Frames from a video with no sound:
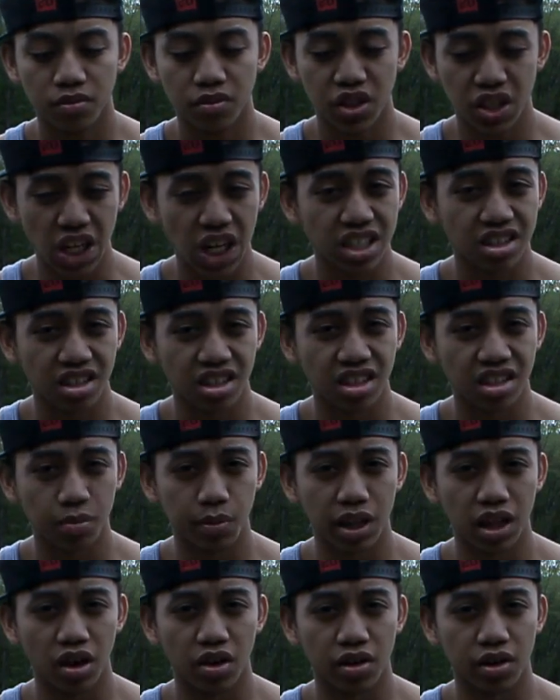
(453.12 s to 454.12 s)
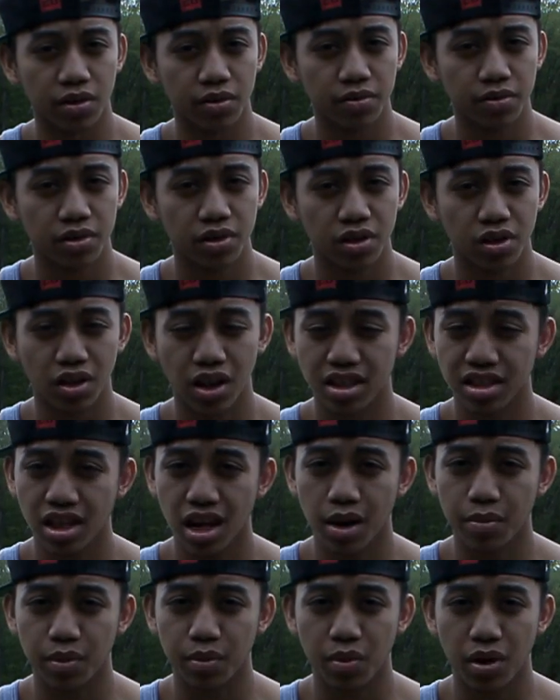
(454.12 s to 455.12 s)
chest a little bit lower. So that's a
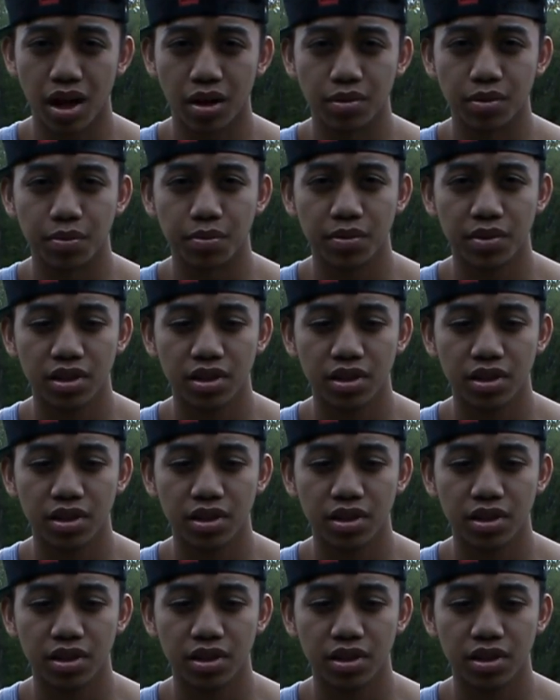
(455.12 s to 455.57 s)
common problem.